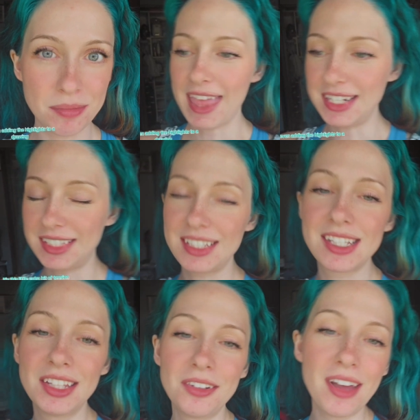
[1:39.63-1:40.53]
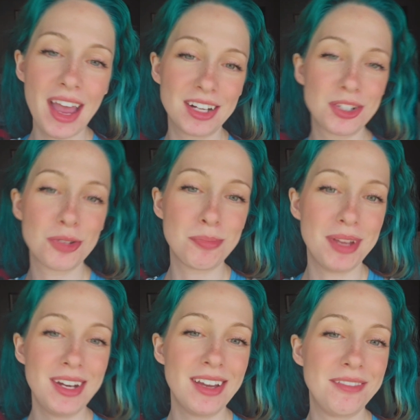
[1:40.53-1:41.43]
It's this little extra
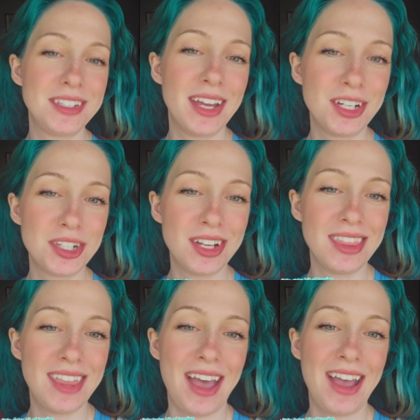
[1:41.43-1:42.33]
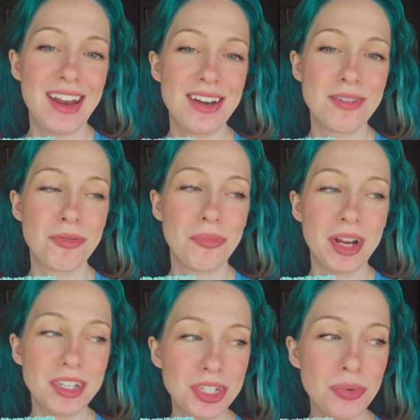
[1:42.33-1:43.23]
bit of tension that
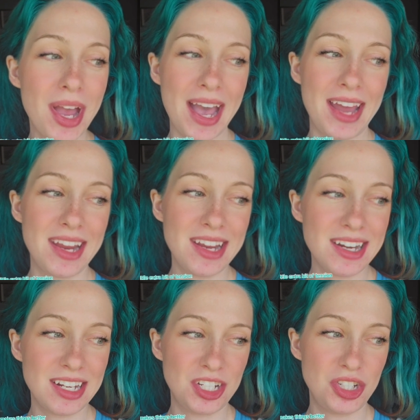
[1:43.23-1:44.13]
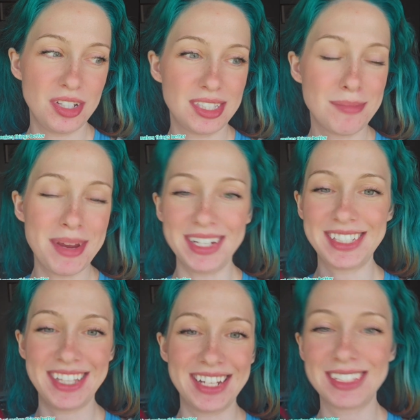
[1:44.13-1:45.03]
when you add it, it just makes
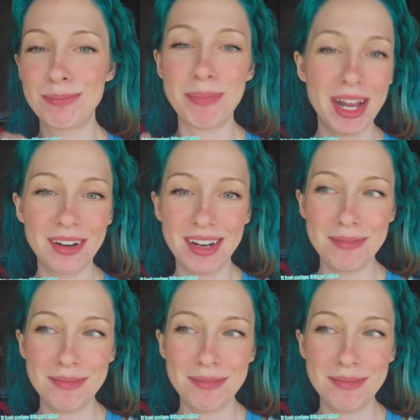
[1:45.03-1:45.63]
things better.